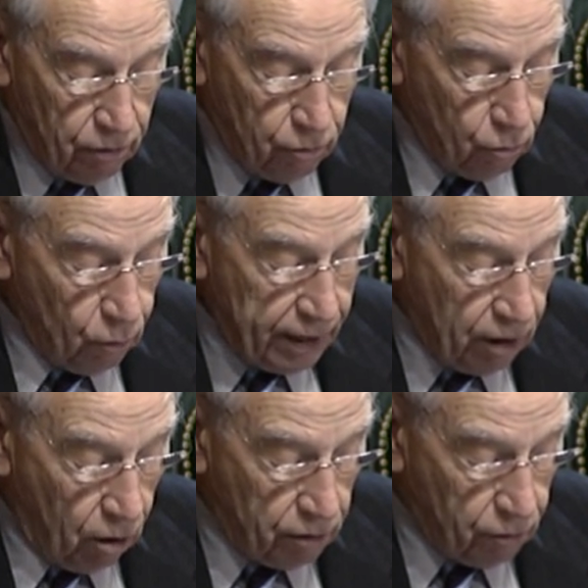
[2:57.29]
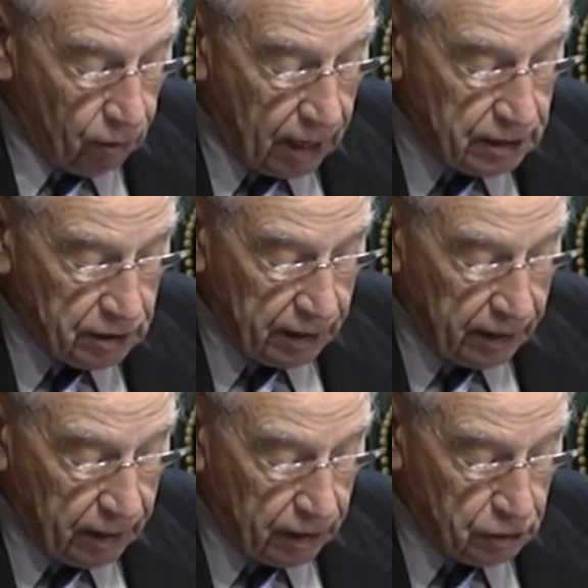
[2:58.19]
through
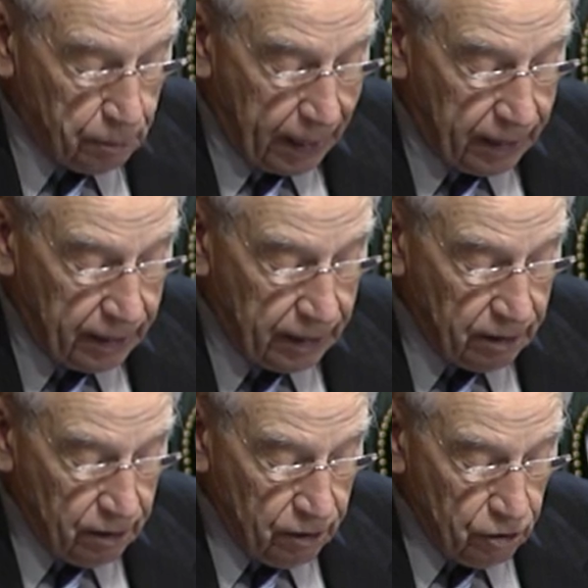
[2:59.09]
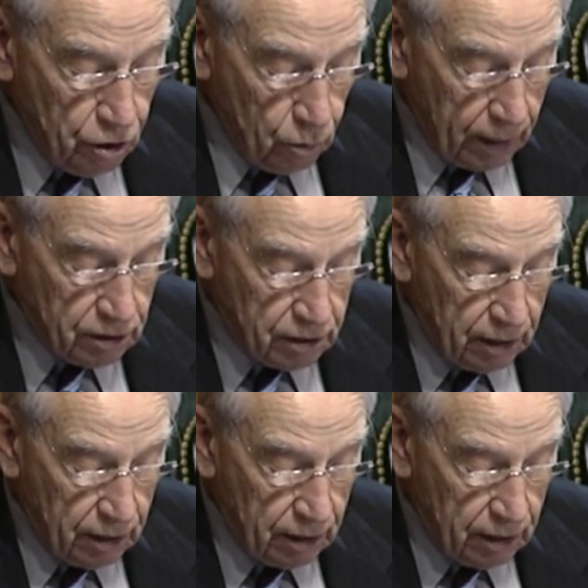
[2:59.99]
reauthorizing and expanding the U.S.